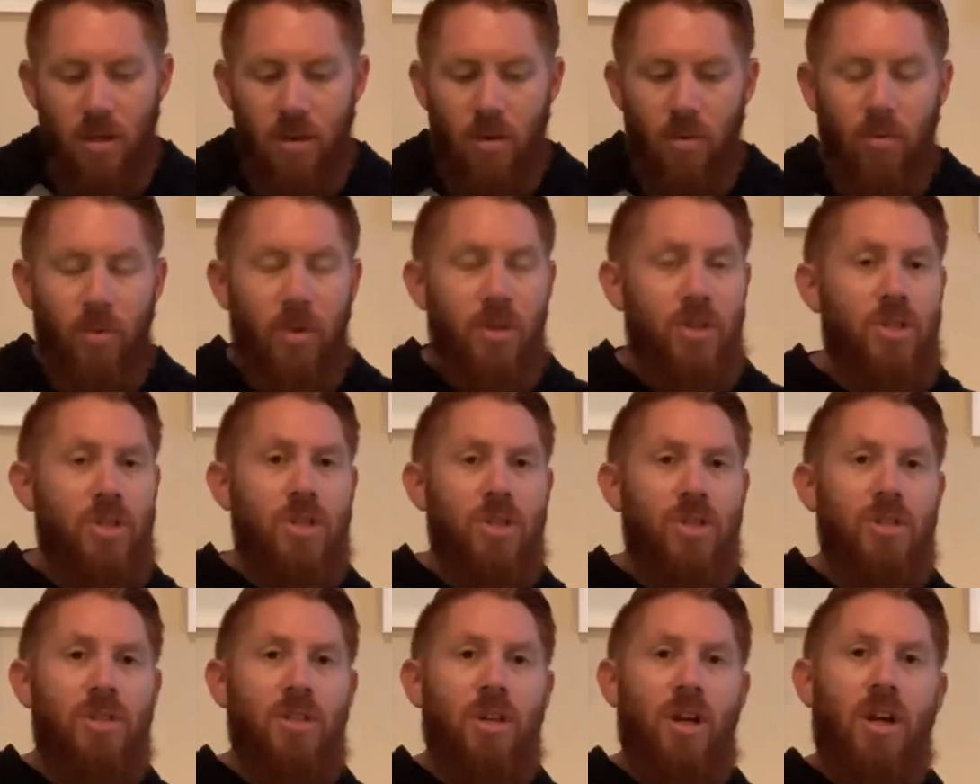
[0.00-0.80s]
We
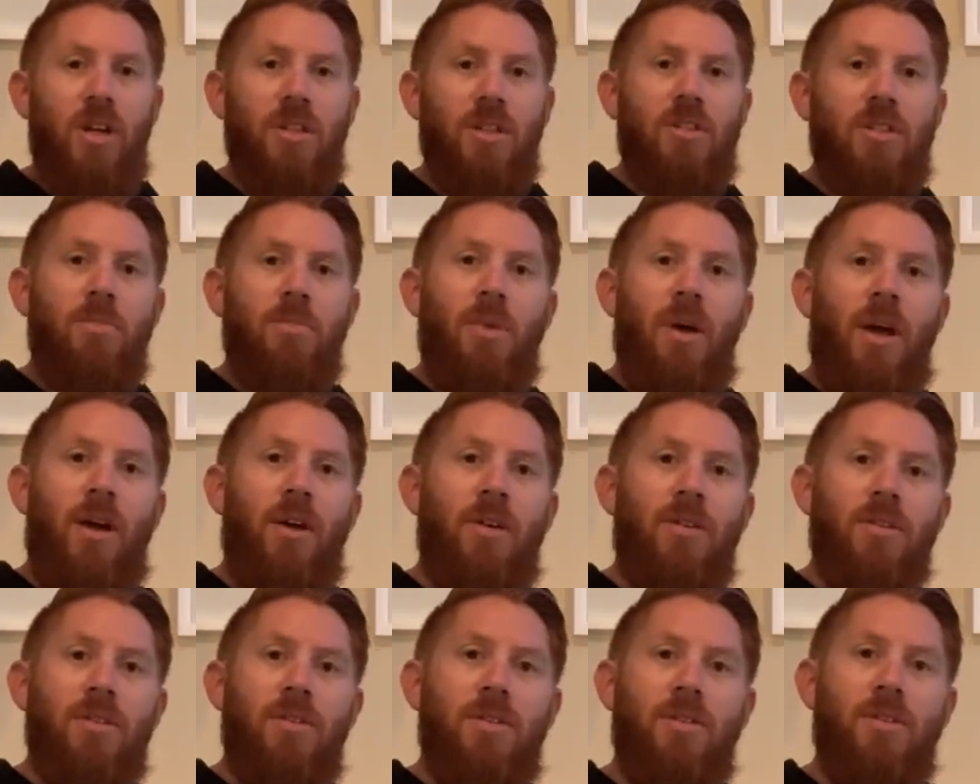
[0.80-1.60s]
just talked
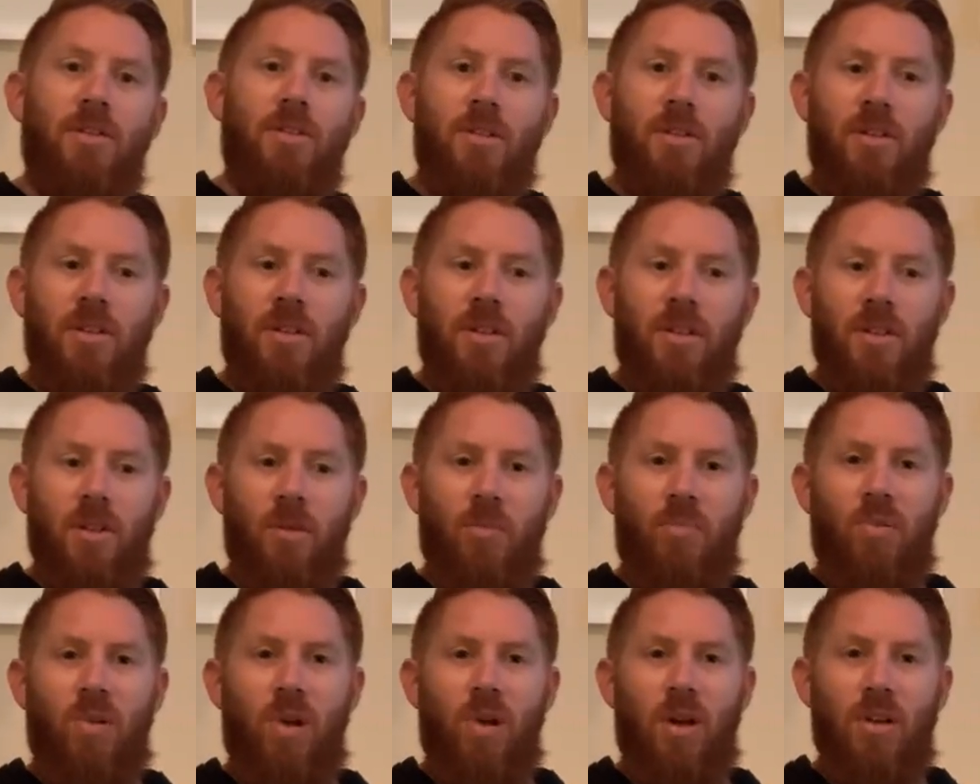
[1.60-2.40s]
about the
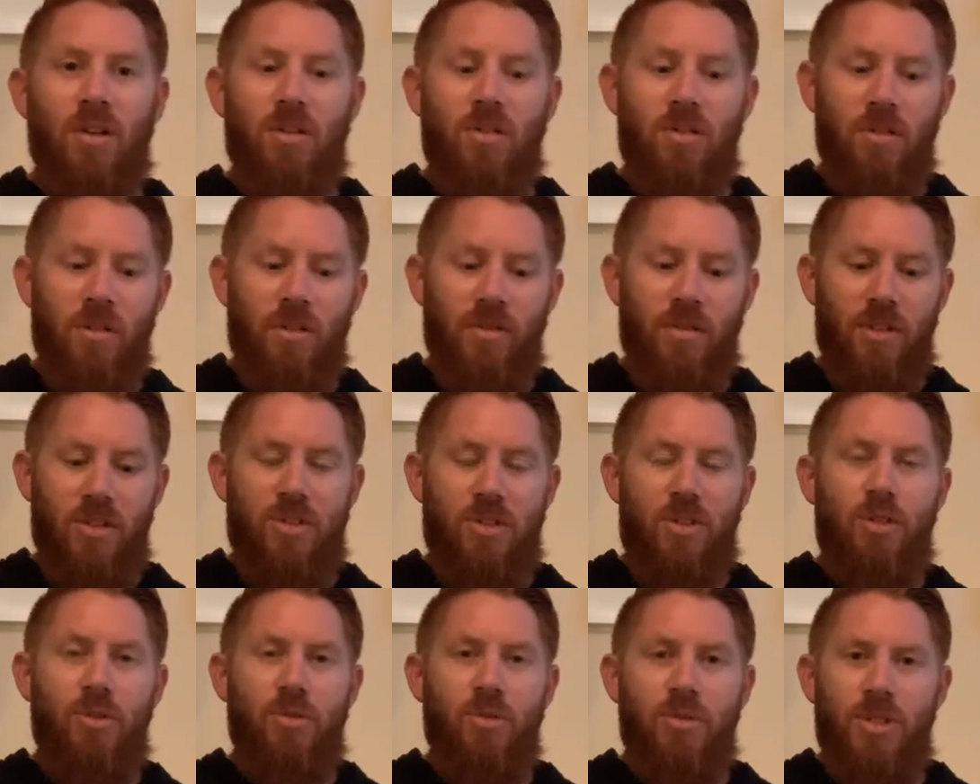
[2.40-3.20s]
prodigal of the
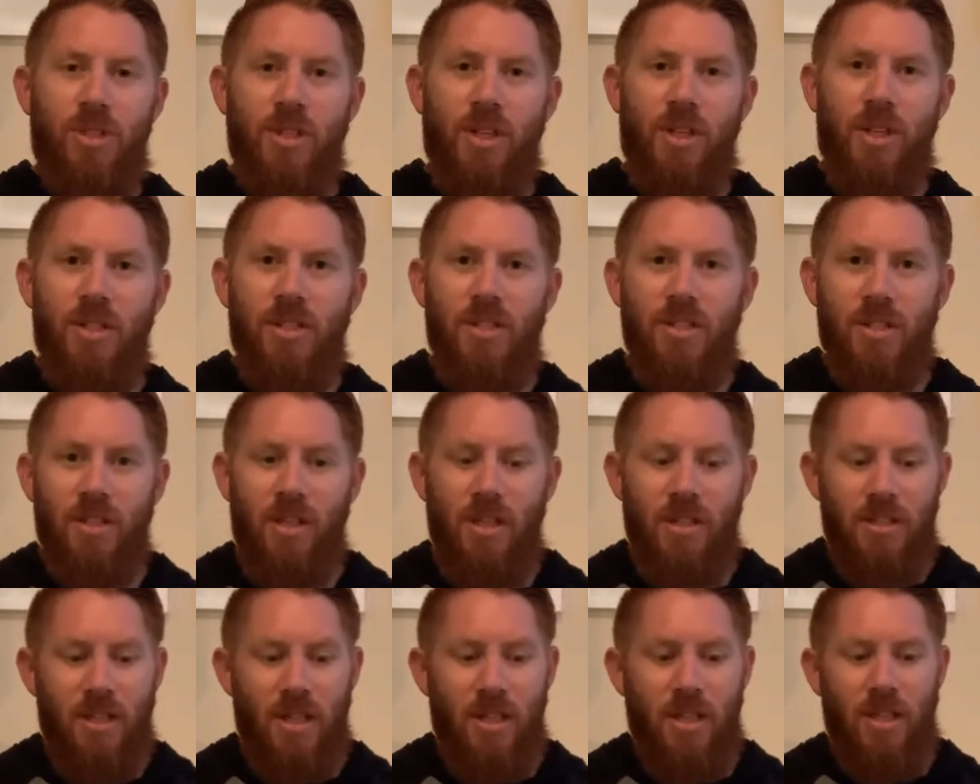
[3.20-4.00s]
two sons,
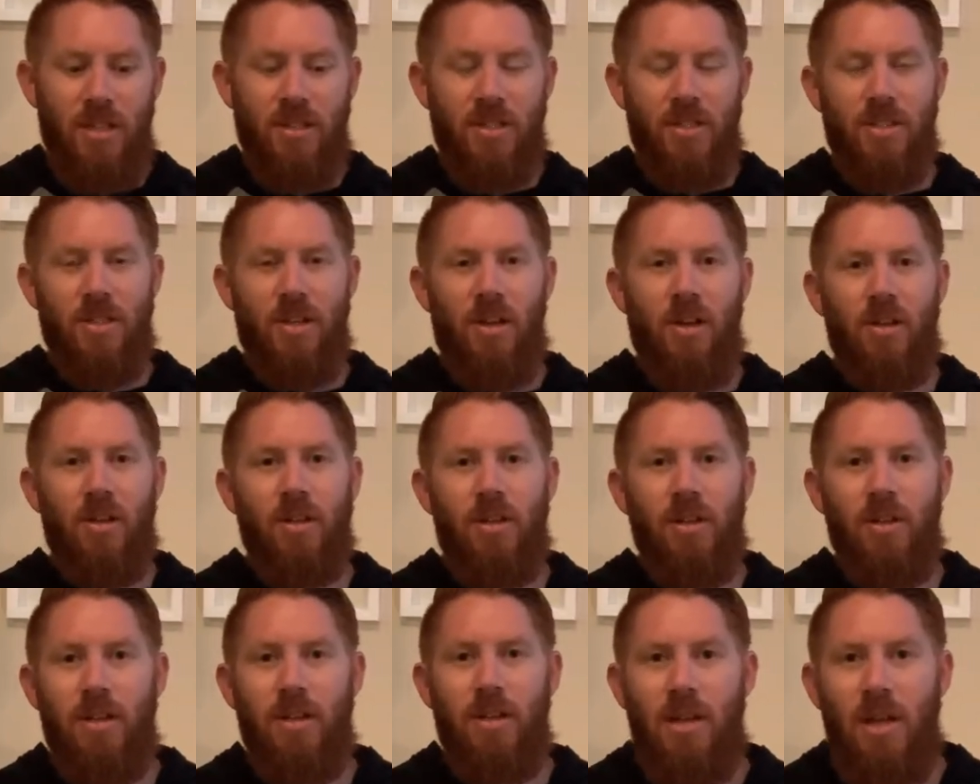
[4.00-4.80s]
as I like to call
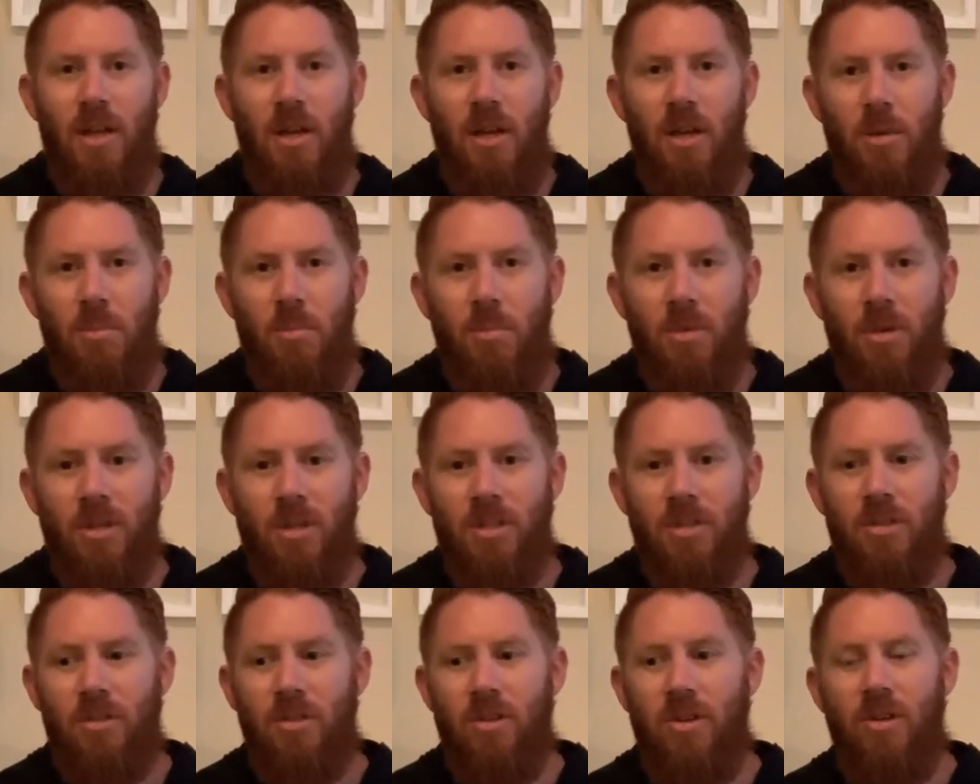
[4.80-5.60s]
it
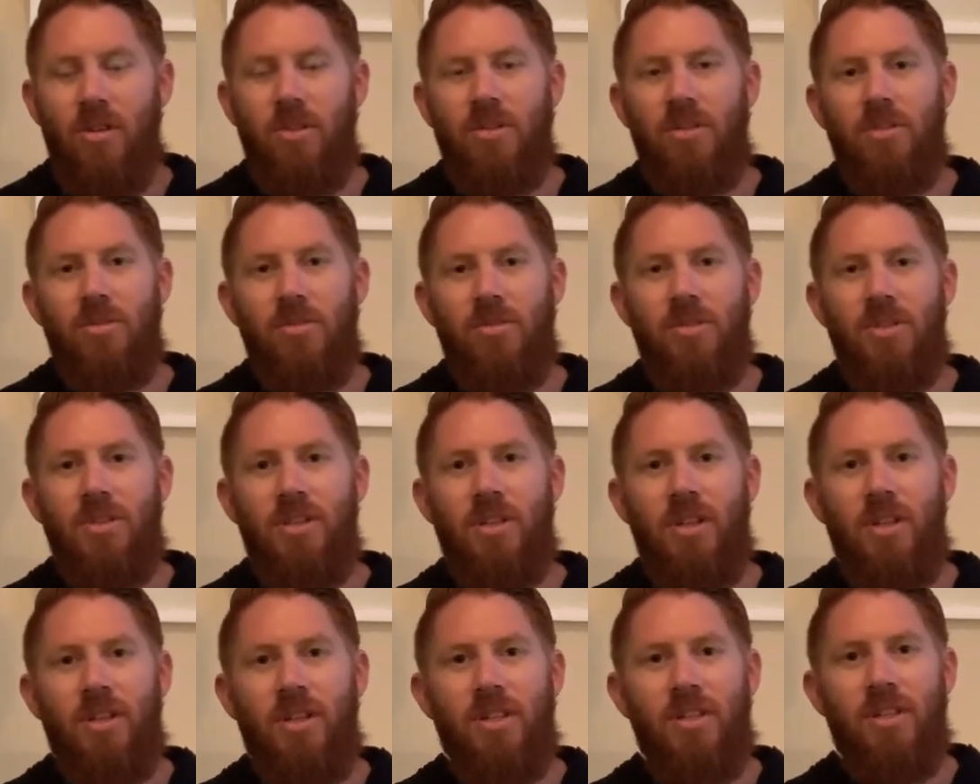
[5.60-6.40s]
because there are two
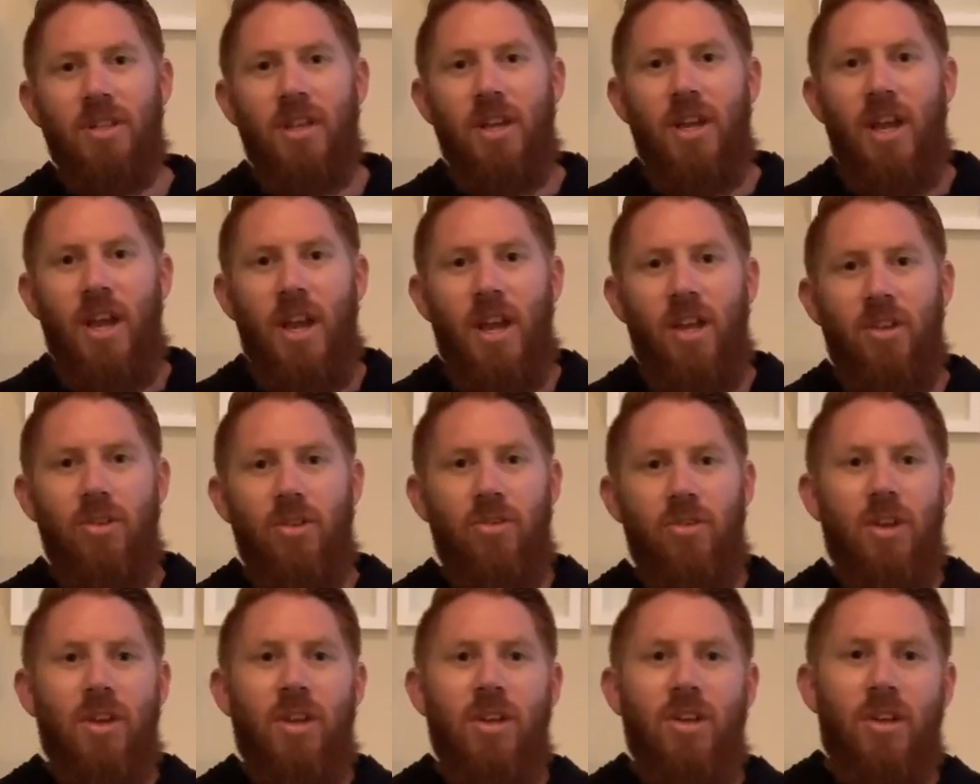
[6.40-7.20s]
sons, and you
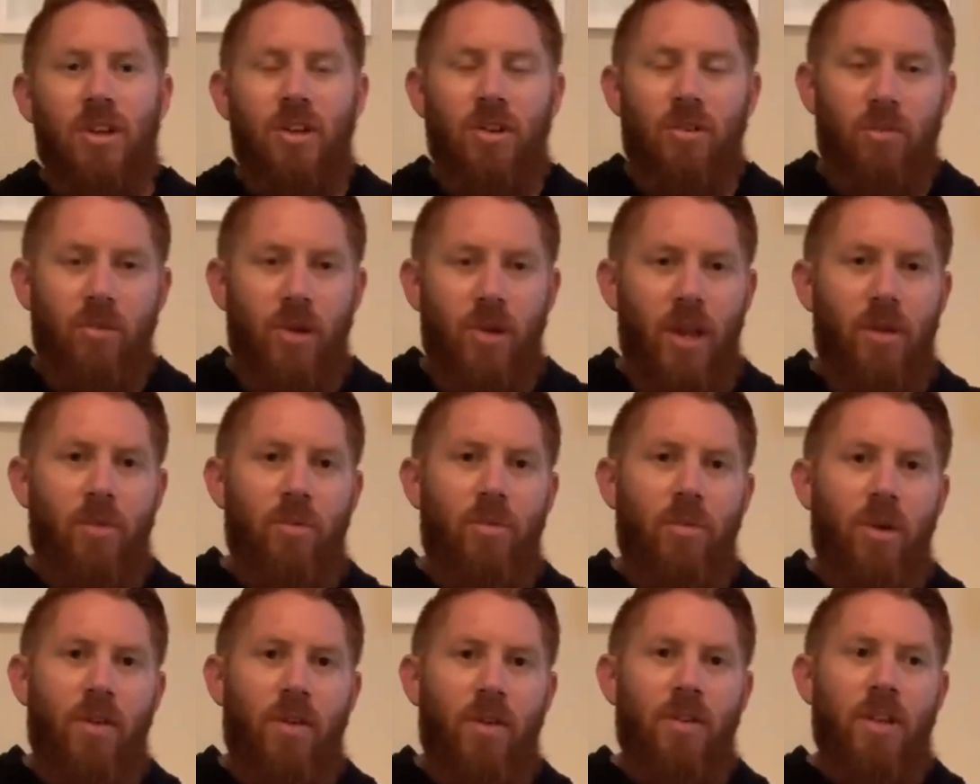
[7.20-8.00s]
can get a great
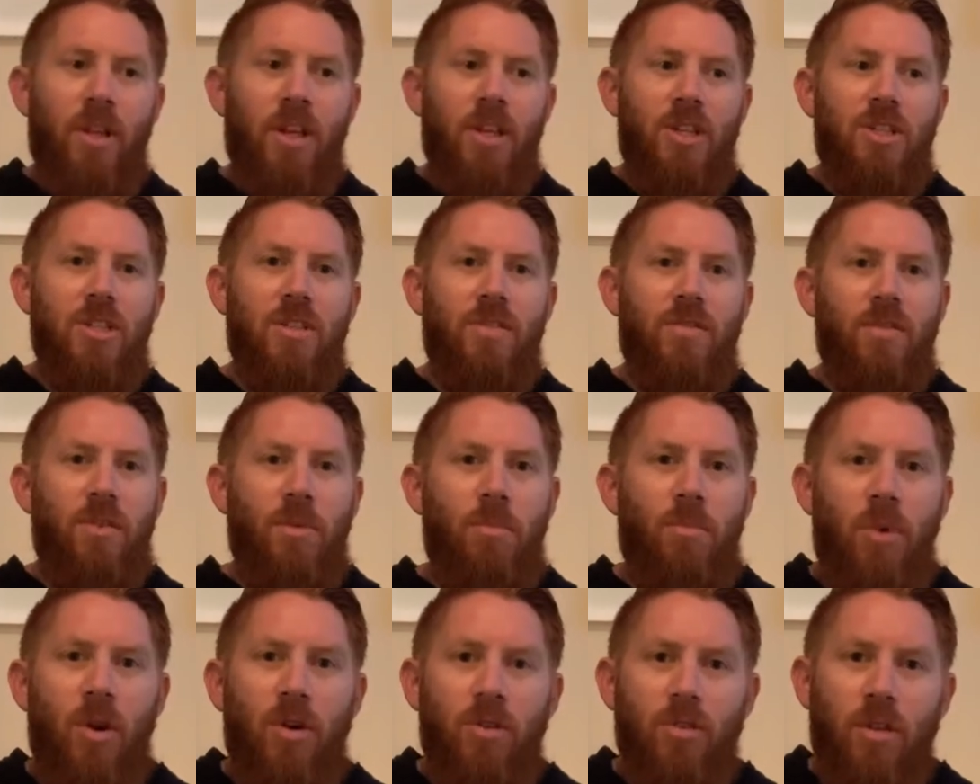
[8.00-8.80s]
revelation
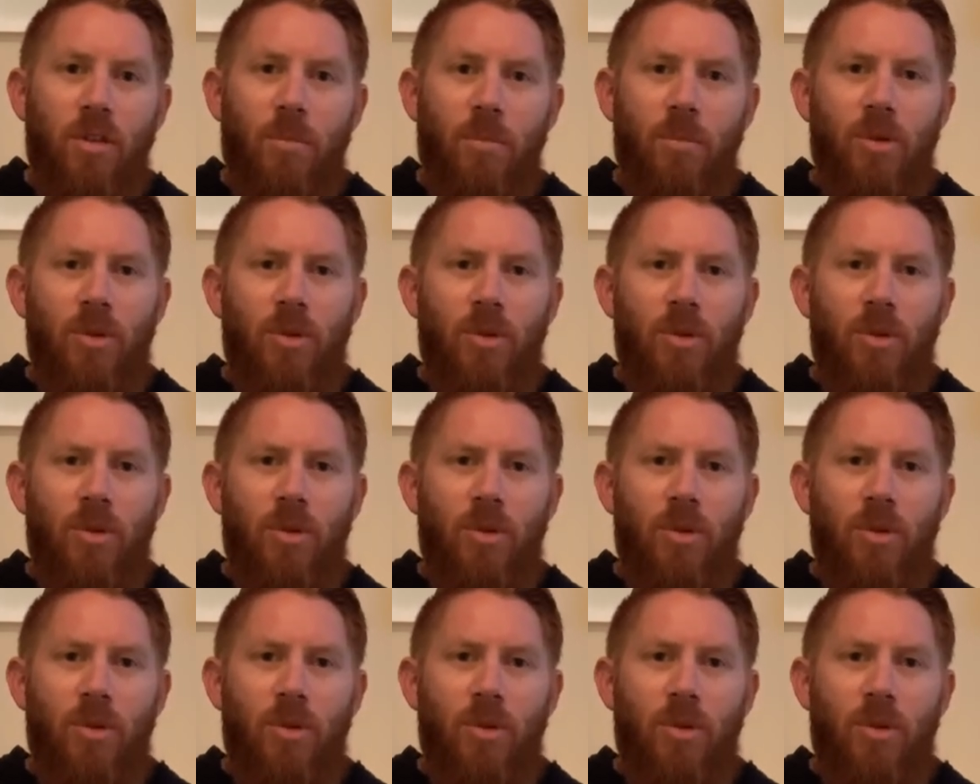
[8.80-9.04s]
from both of them.